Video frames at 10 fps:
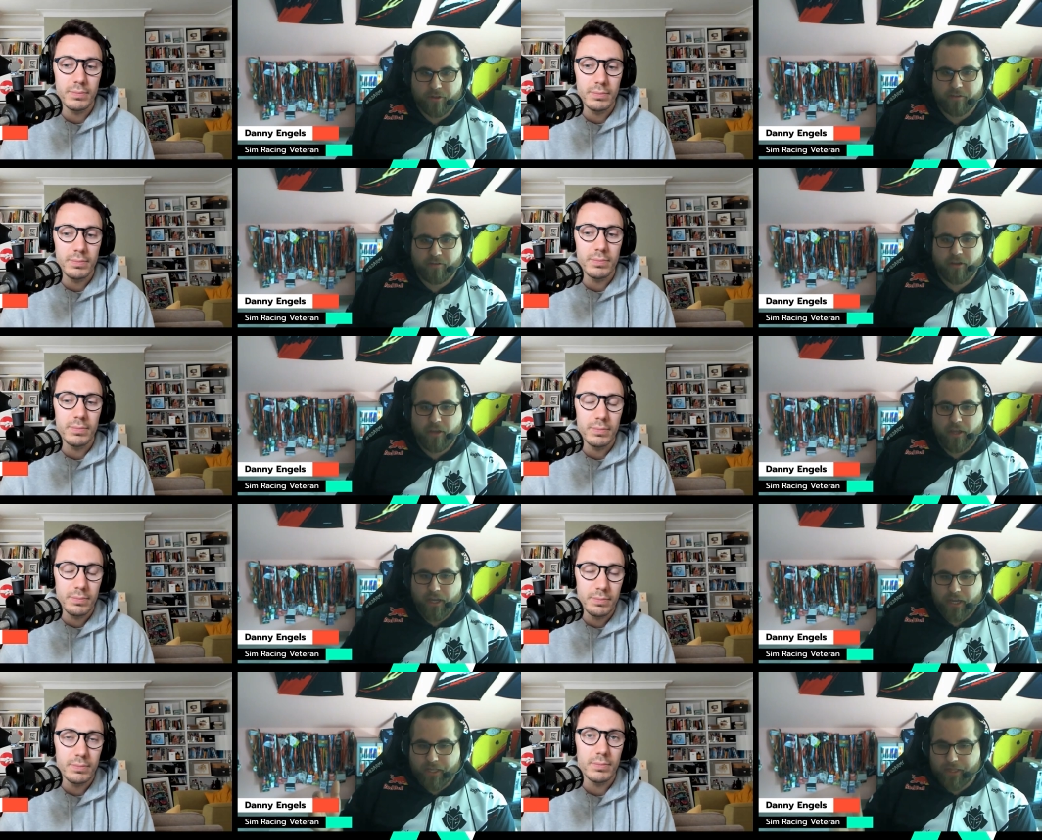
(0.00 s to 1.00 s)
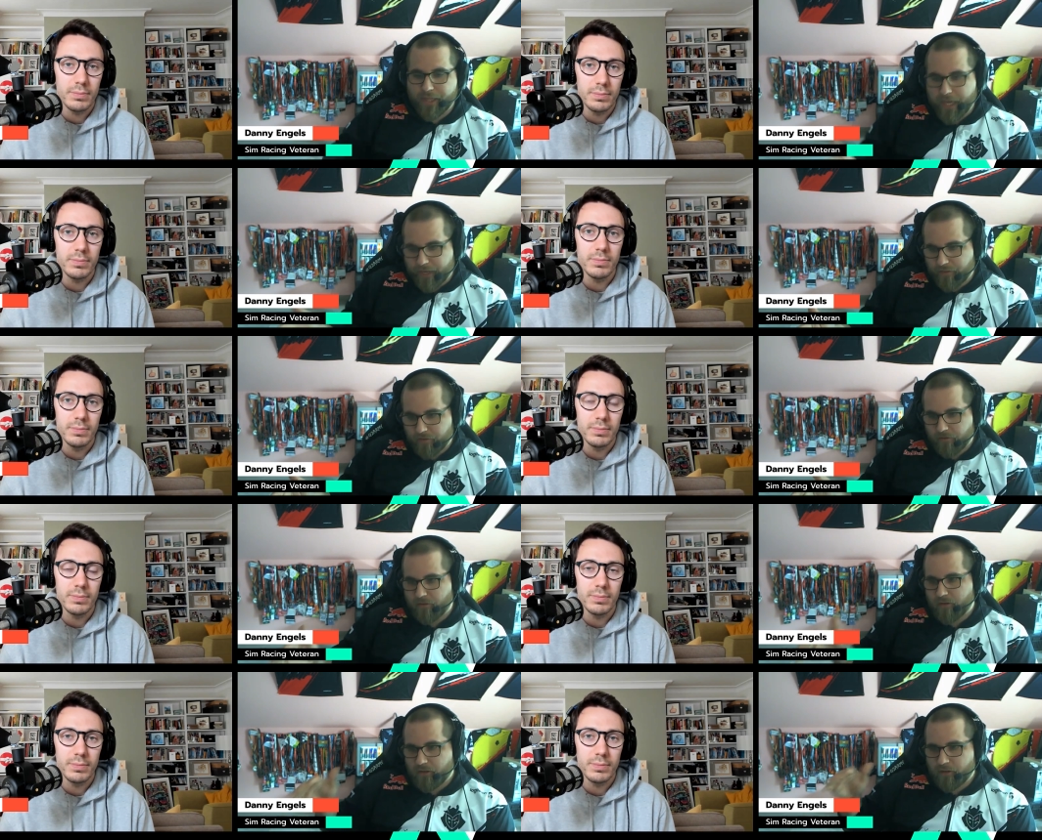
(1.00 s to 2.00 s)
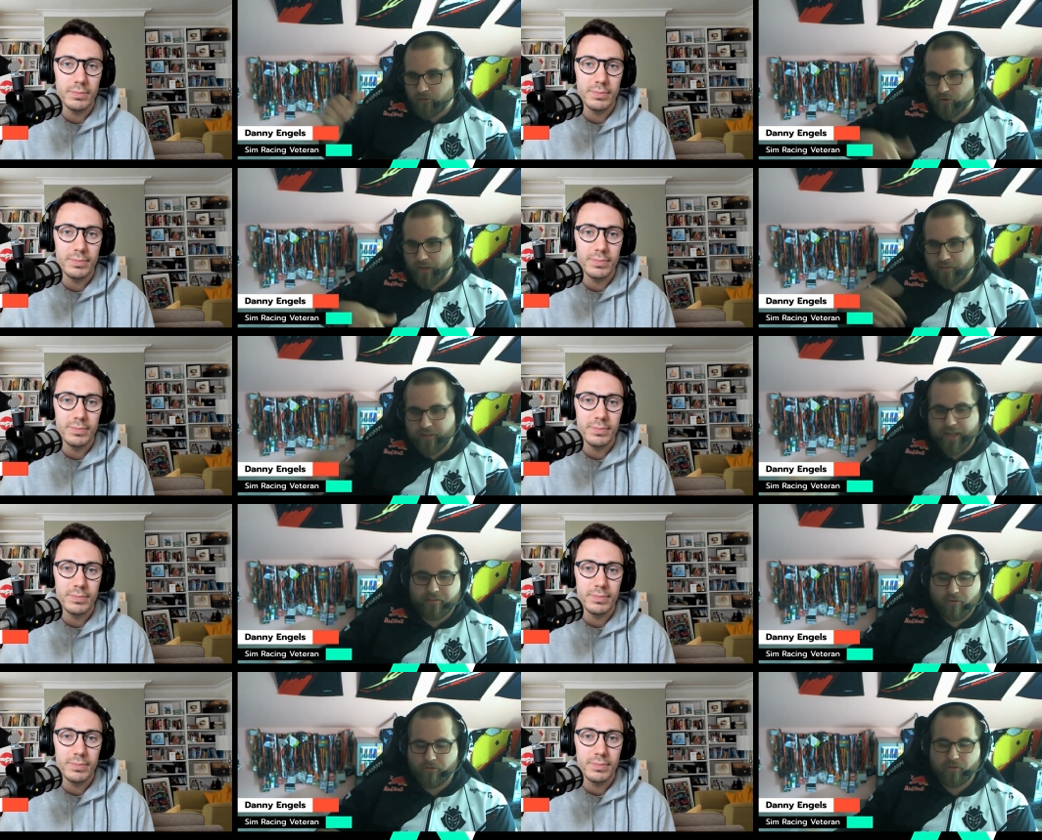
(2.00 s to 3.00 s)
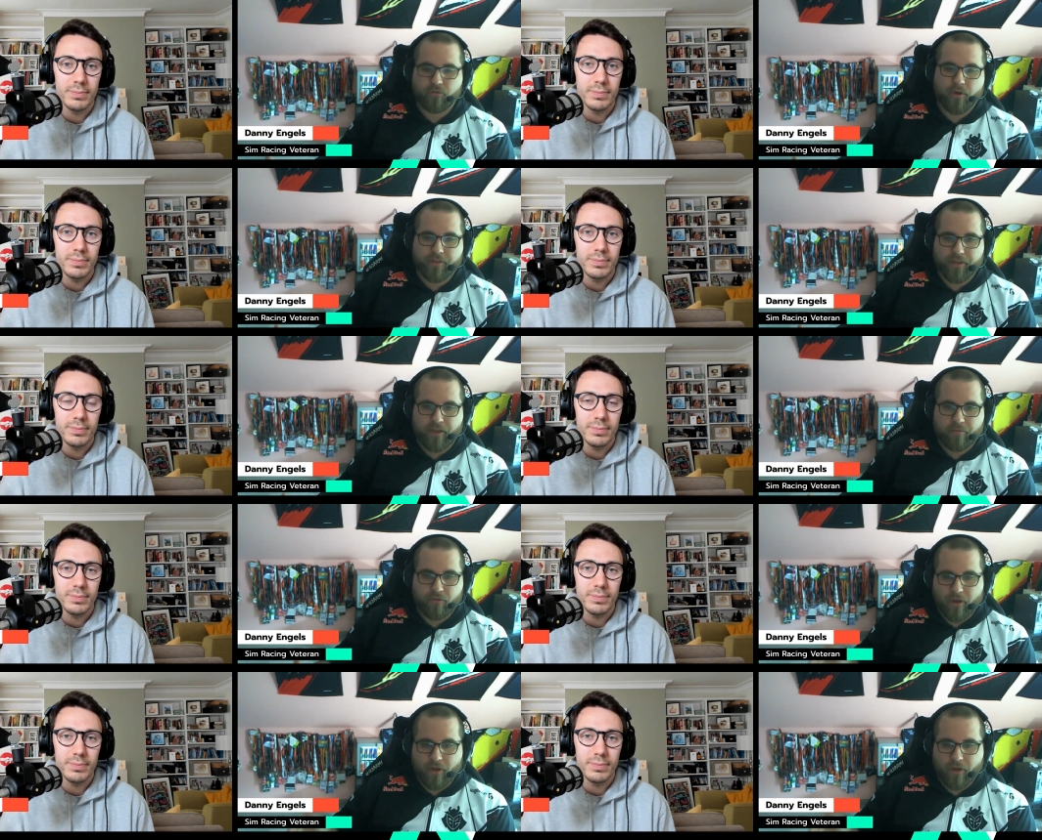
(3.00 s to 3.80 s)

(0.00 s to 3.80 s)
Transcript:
Speaker 1: of things, and mm. that translates also into other games.